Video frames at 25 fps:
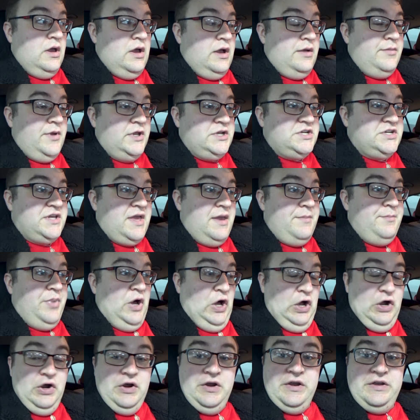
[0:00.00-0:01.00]
I managed to get
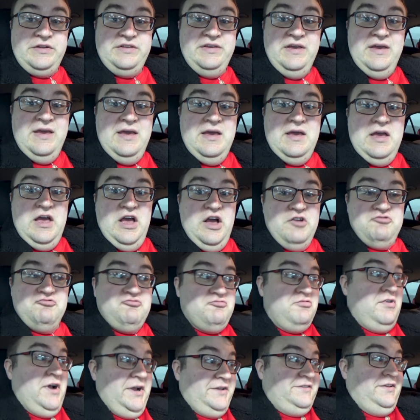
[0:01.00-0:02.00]
parked
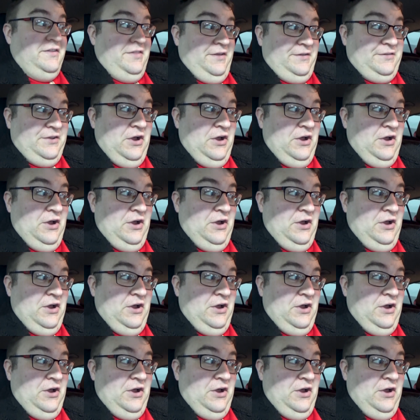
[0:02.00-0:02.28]
right at the